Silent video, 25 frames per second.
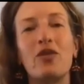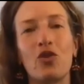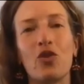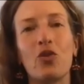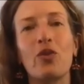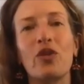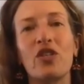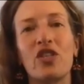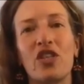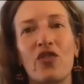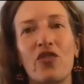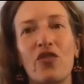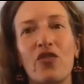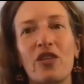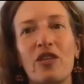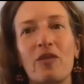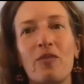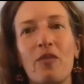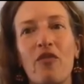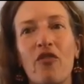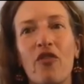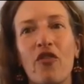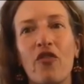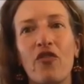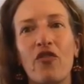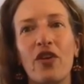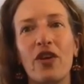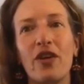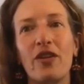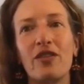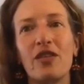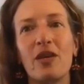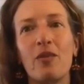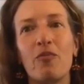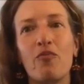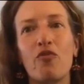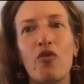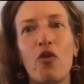You're wishing for it to be fulfilled
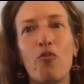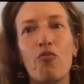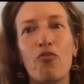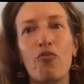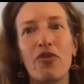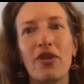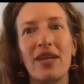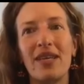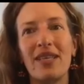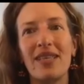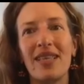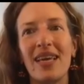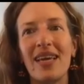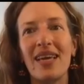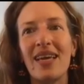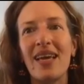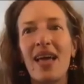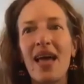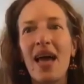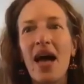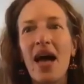appropriately.